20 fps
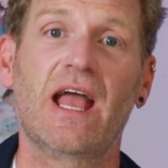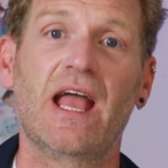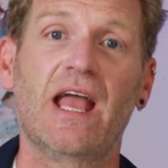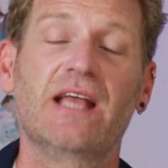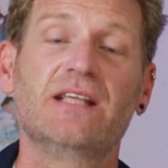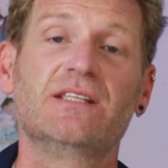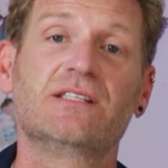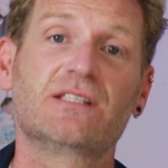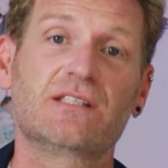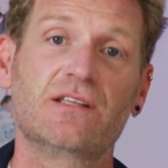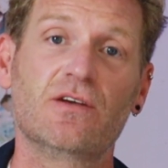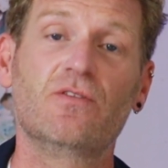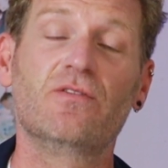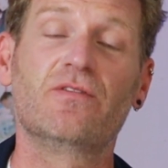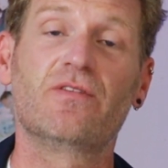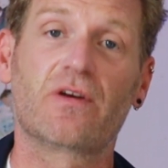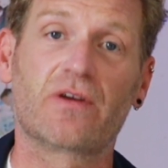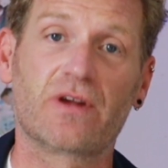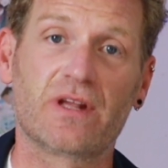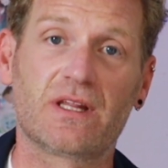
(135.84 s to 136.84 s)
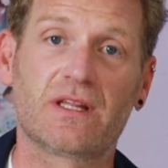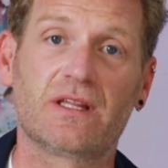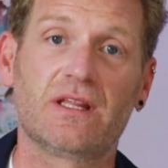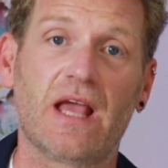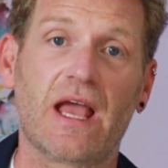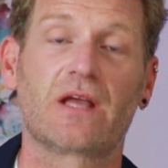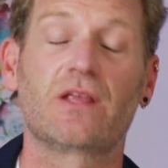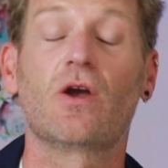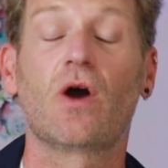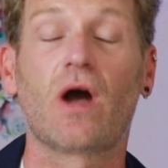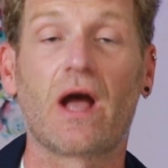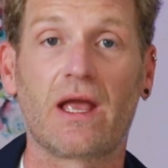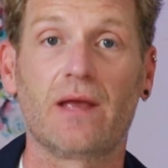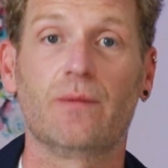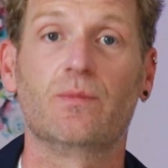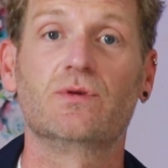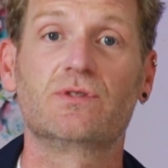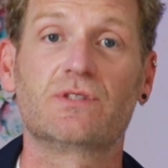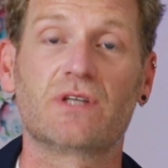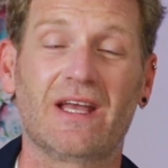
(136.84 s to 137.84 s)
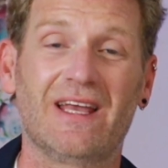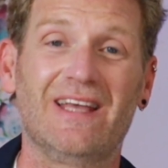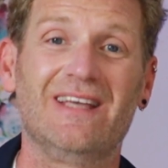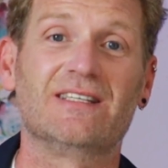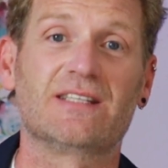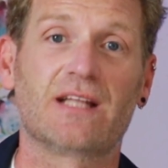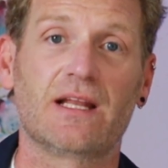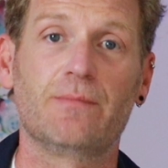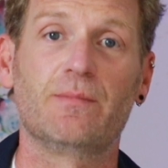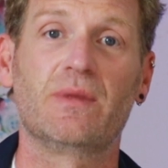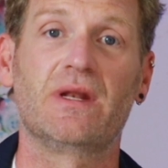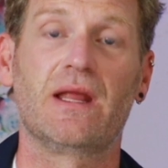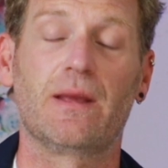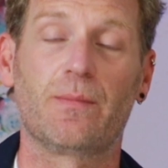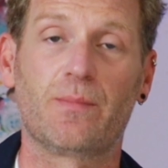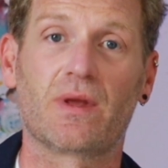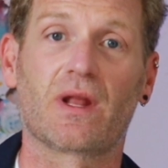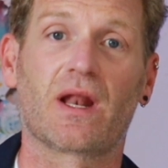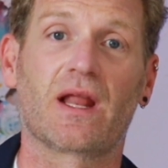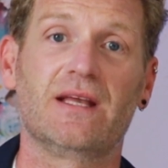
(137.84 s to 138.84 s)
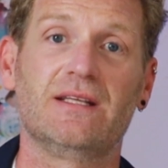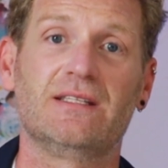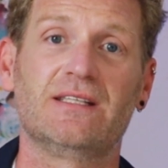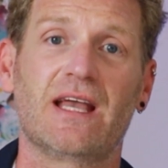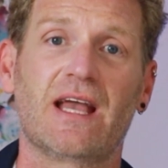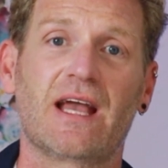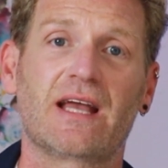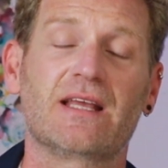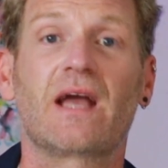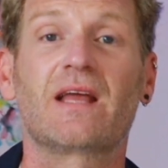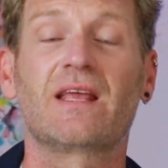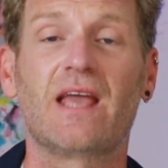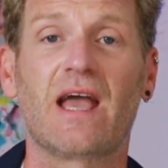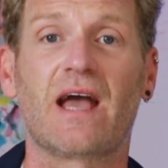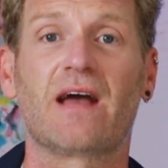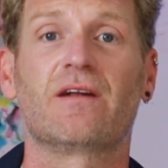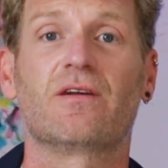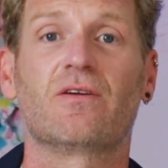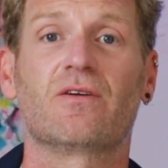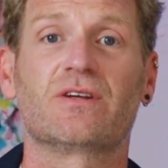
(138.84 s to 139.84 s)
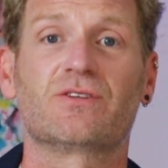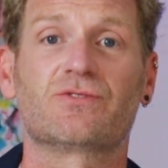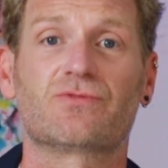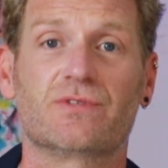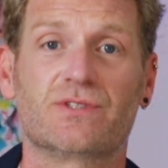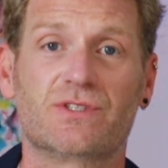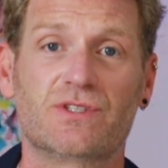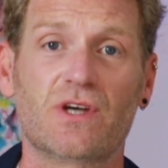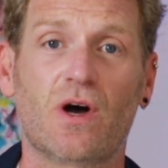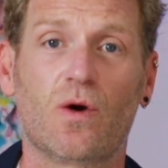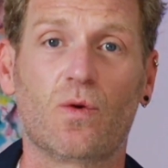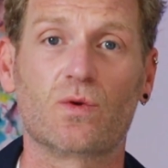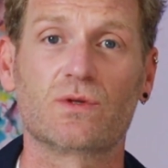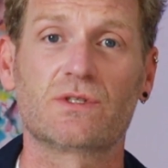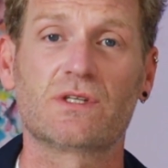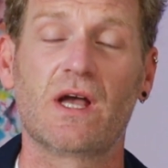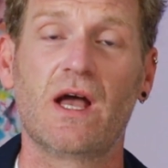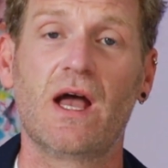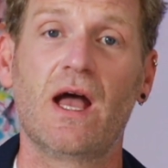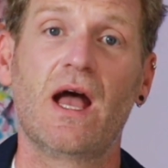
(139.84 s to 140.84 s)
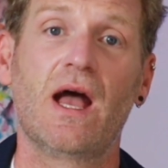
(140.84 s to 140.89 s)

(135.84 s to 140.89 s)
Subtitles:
It's still very thick and you're able to easily manipulate it and get a nice result.